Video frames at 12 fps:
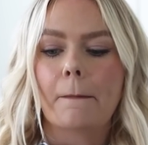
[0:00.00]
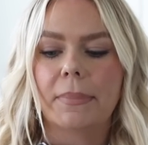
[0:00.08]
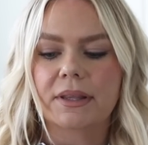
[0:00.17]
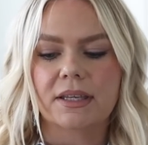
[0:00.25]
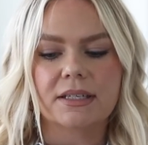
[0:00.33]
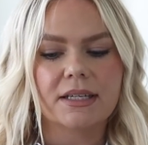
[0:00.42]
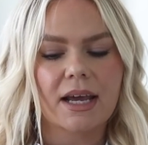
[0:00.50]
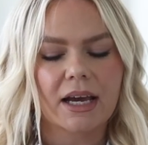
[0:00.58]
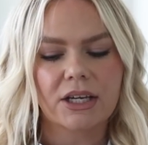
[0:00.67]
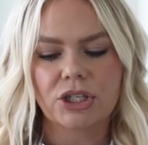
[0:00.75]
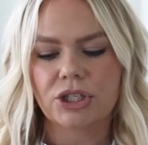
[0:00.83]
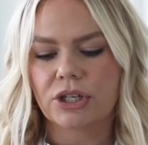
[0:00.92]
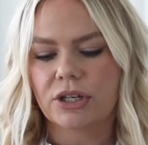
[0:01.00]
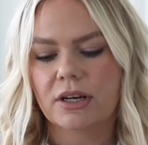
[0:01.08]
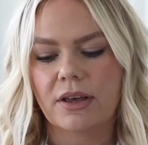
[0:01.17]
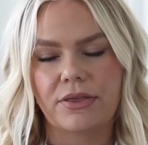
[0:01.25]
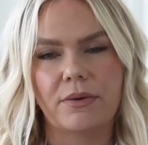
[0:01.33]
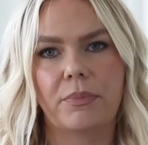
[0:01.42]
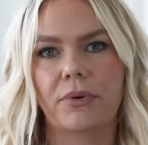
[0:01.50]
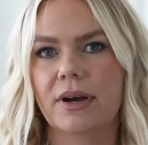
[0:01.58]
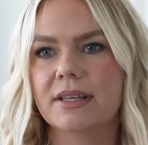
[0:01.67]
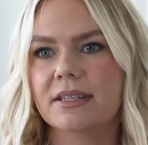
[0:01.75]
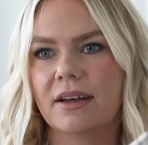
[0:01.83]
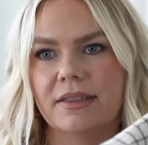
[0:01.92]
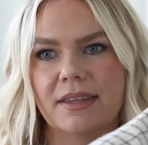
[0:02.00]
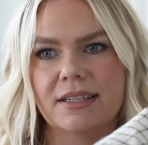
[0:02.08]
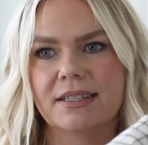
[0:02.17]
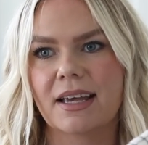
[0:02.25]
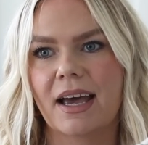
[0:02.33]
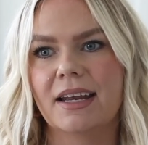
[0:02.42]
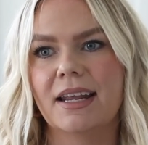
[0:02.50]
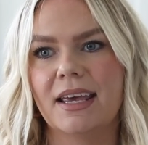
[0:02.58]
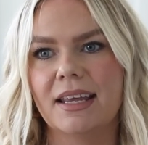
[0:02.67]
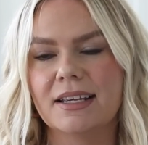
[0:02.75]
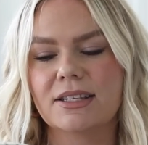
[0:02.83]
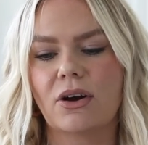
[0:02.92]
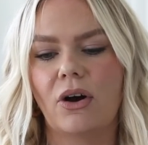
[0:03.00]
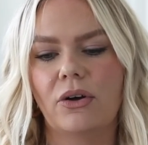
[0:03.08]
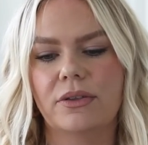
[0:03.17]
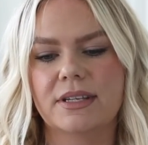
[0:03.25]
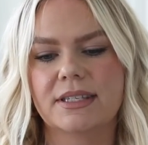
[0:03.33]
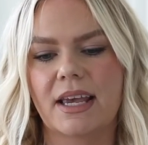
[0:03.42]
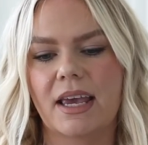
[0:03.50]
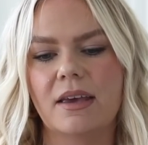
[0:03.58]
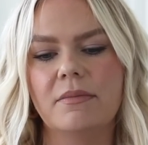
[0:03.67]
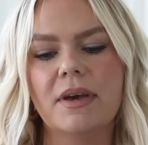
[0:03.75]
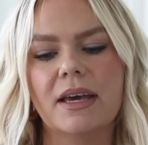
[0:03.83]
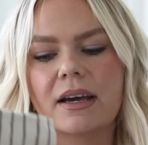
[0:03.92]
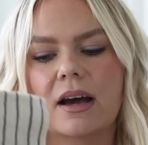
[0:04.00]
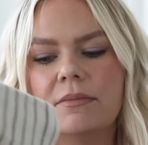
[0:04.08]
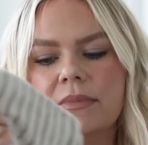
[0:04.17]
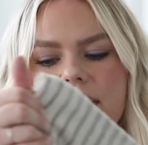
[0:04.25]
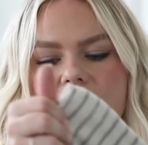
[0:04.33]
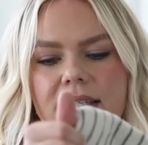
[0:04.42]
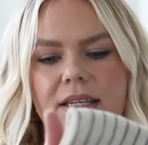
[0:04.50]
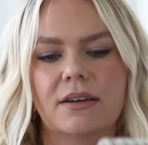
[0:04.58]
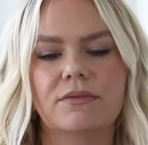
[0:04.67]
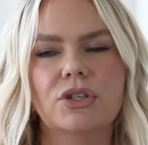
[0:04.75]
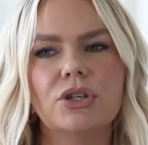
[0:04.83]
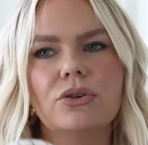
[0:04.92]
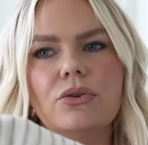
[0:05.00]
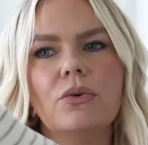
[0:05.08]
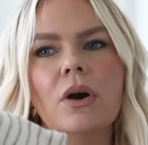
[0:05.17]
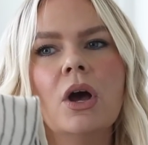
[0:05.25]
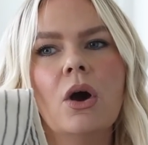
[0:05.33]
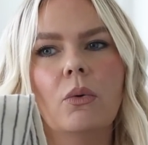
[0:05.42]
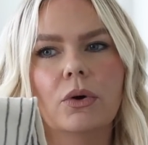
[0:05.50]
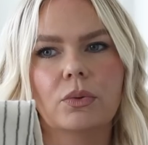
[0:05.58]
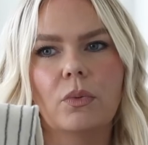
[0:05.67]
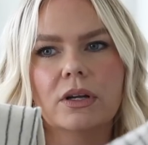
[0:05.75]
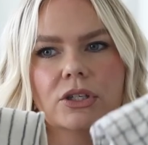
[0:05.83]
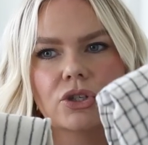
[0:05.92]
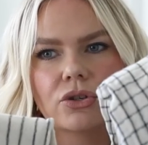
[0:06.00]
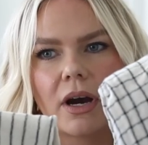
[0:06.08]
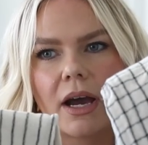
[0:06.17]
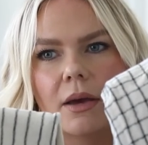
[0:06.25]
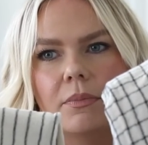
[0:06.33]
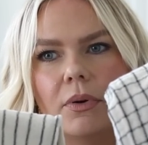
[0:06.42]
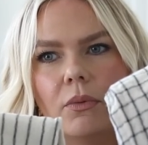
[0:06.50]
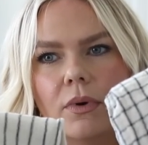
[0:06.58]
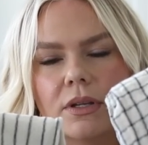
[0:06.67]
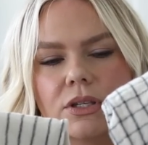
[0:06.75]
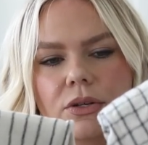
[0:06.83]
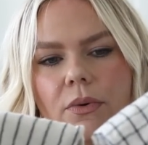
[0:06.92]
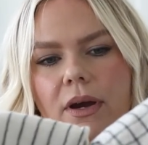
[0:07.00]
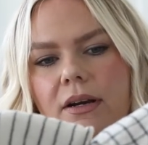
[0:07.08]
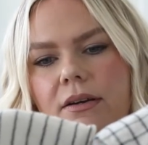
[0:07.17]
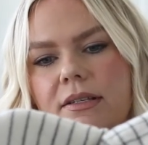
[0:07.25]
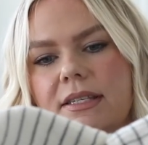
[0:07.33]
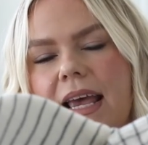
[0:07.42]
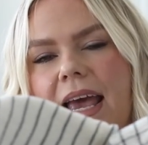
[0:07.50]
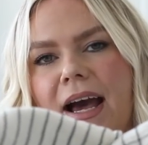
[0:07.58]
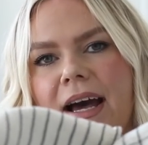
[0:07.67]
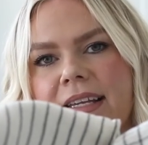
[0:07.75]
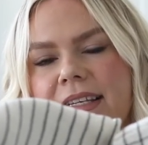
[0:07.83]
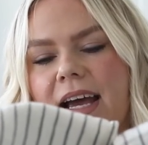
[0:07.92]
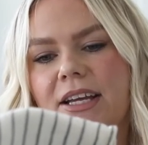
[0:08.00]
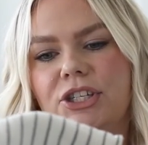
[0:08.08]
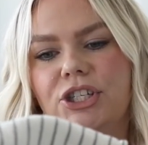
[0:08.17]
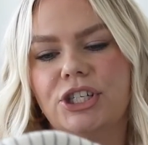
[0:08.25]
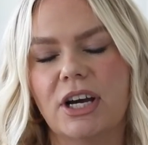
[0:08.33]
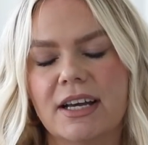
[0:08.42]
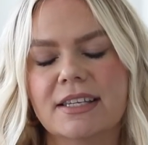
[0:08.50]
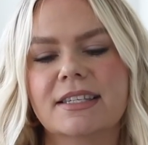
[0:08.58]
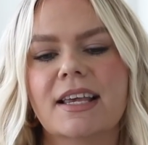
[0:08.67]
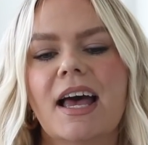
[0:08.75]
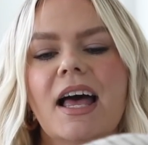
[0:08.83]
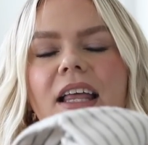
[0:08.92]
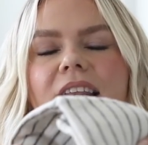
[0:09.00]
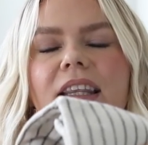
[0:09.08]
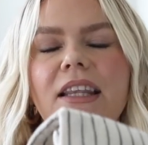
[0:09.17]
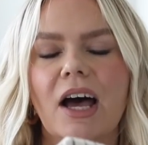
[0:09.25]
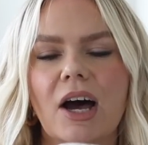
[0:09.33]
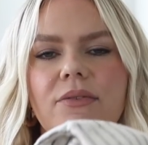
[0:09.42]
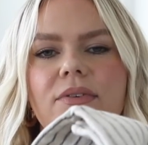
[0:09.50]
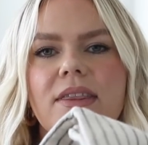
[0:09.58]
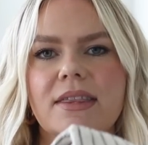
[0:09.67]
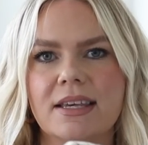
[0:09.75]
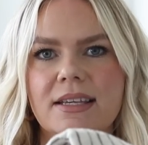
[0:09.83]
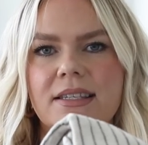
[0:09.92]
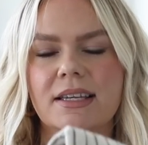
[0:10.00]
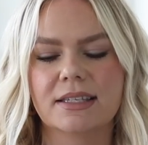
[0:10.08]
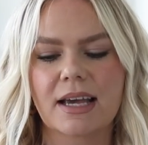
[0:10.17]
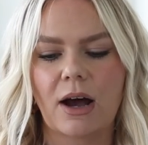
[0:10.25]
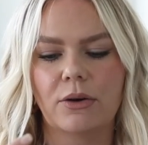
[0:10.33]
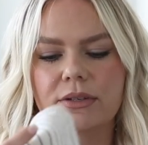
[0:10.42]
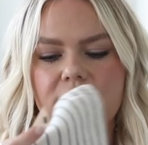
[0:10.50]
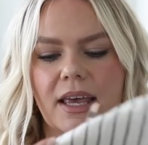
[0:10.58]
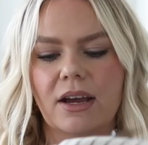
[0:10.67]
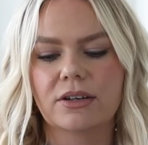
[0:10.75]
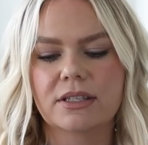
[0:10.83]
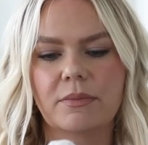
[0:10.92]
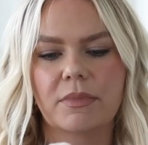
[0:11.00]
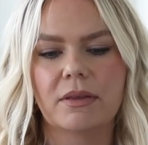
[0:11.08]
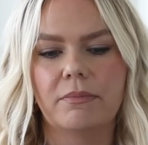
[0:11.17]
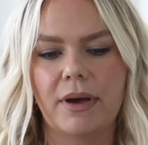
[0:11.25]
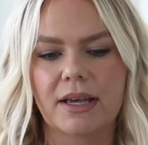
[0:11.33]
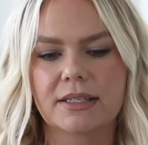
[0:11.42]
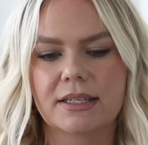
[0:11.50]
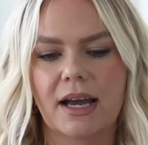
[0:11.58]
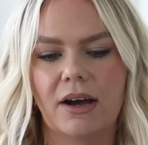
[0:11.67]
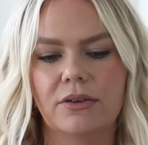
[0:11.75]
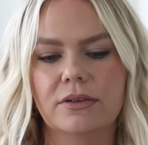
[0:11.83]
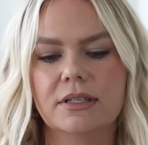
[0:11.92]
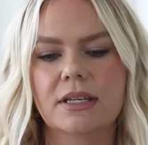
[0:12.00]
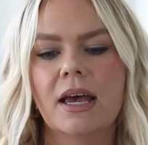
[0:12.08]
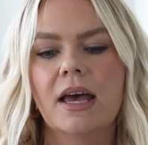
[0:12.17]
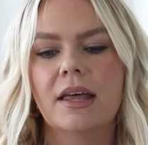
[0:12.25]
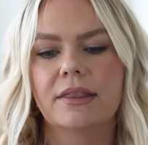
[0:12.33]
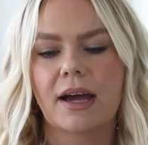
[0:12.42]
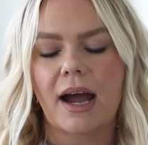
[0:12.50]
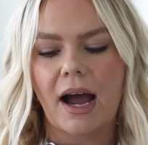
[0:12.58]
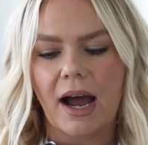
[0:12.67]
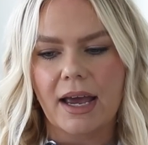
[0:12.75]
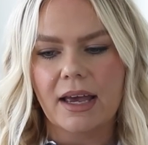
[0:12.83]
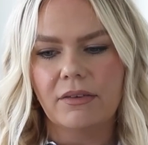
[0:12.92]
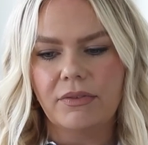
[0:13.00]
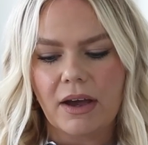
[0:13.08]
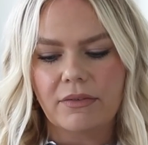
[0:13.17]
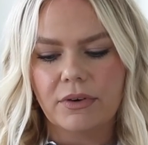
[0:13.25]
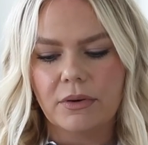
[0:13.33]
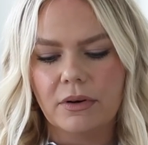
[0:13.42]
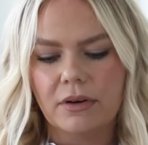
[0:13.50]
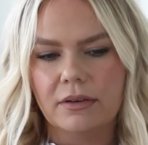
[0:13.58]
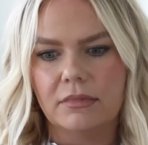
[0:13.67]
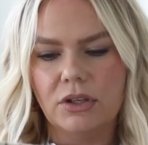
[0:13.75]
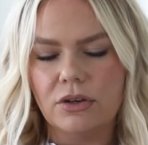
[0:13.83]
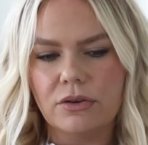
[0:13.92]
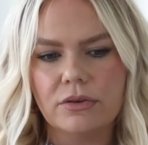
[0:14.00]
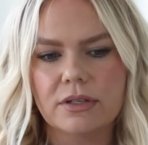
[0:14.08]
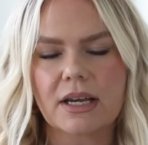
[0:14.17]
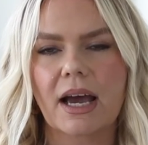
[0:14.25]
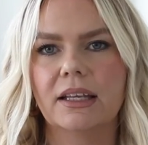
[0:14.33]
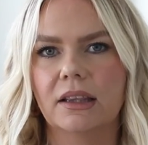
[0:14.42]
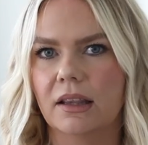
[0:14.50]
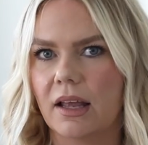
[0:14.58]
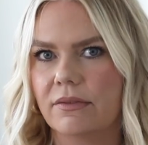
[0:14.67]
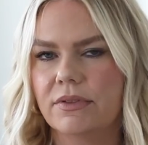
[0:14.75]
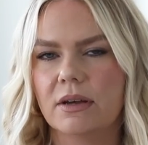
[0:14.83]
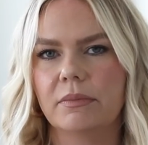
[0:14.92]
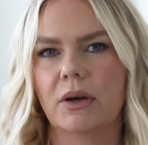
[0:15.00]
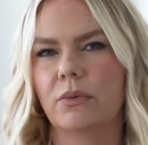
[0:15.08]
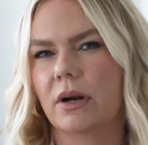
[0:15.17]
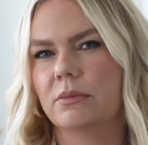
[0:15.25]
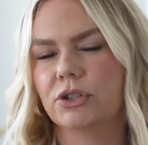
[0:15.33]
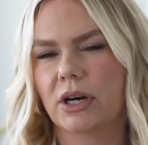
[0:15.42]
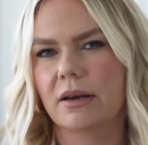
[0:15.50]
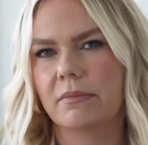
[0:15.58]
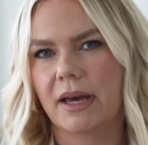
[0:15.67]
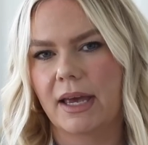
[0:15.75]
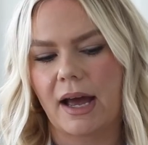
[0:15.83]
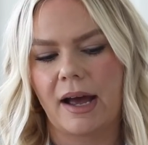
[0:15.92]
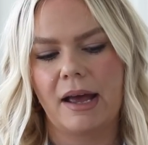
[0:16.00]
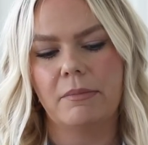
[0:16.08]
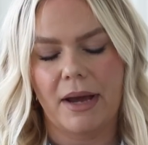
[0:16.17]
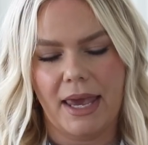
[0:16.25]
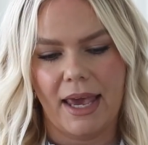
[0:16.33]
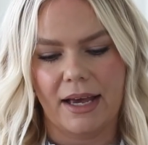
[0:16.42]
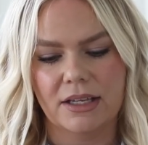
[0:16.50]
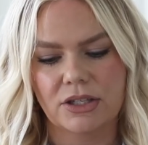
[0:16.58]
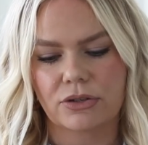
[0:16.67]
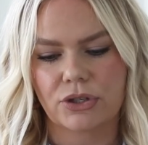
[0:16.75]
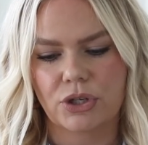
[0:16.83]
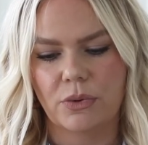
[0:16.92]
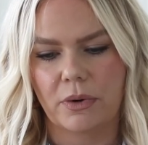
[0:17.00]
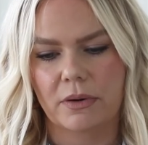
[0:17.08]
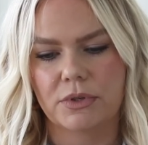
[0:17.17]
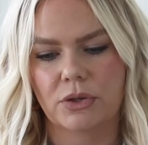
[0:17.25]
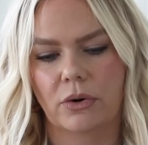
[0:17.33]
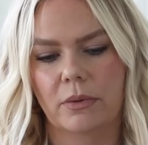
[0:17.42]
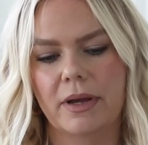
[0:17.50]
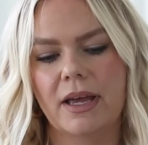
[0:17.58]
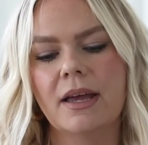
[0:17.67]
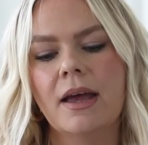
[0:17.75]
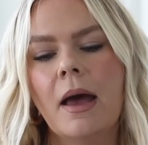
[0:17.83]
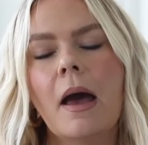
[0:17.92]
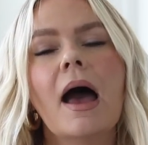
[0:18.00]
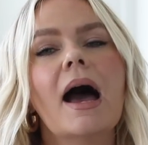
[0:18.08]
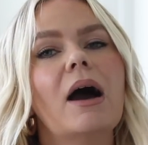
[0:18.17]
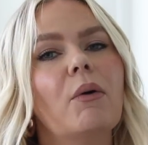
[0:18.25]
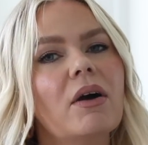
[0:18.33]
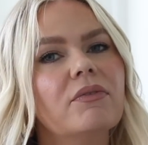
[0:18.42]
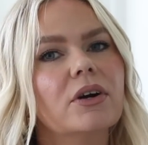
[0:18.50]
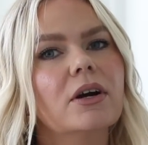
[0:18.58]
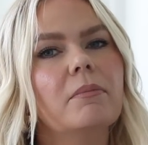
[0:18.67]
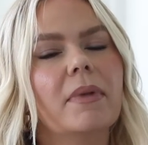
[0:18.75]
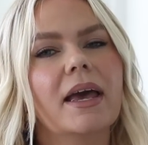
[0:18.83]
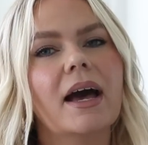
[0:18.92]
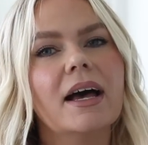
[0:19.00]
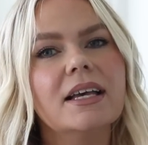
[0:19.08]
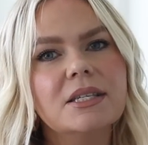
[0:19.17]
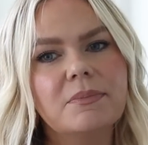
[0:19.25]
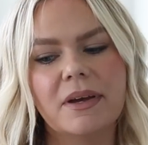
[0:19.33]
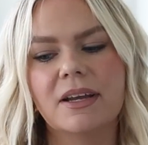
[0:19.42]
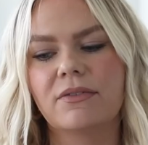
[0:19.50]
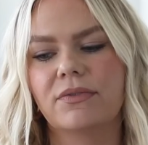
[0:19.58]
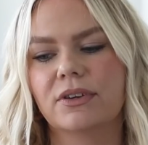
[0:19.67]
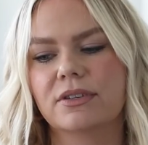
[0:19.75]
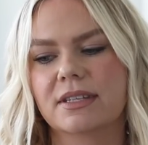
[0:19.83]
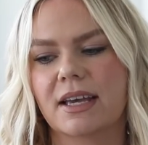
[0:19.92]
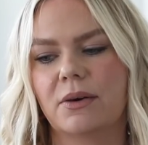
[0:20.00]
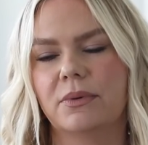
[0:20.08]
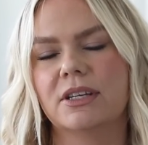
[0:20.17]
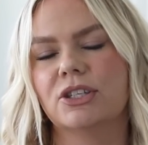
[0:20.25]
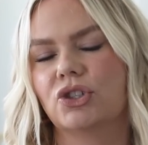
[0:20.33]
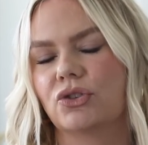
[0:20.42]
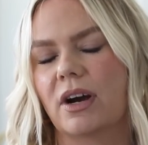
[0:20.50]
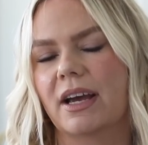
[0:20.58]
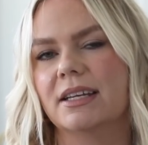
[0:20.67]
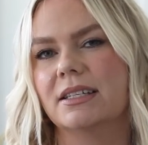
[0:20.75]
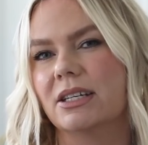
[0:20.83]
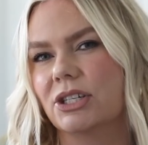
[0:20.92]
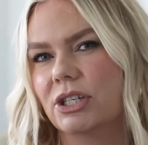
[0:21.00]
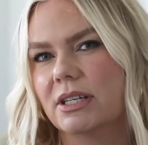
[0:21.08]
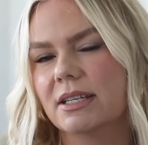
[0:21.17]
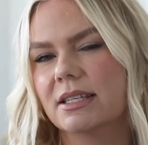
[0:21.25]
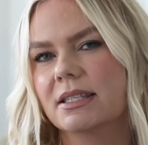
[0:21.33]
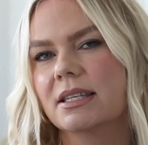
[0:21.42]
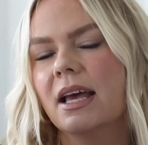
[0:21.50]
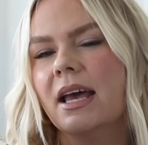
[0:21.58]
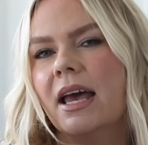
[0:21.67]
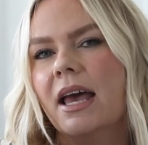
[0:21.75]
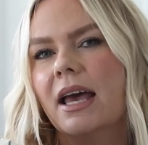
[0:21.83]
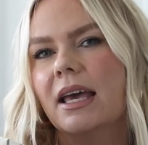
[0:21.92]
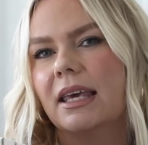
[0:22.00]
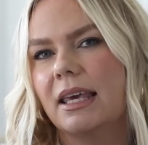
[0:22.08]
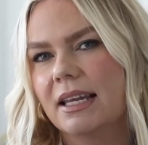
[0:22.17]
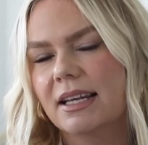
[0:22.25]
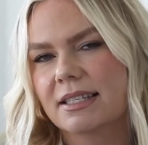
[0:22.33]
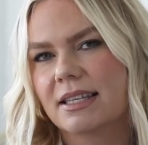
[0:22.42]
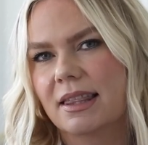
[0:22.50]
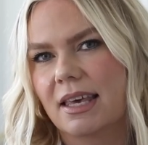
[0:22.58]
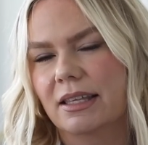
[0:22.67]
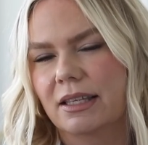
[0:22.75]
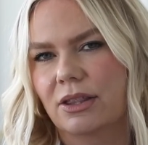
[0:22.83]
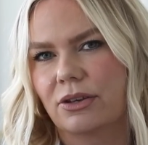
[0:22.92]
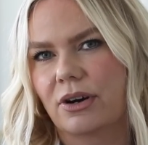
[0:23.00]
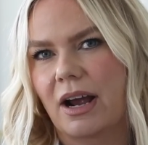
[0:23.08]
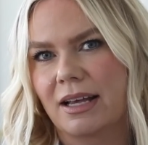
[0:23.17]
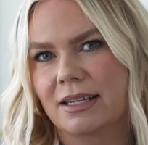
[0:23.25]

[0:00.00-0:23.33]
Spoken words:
but the texture, the print on this side, it is all the same. It comes in a set of 2 with 1 stripe, 1 squares, and I just love these towels. They are some of the best towels that I have ever used. I love them. Like when I'm drying my hands, they're super absorbent. However, my husband feels like when he's drying dishes, he doesn't think that they're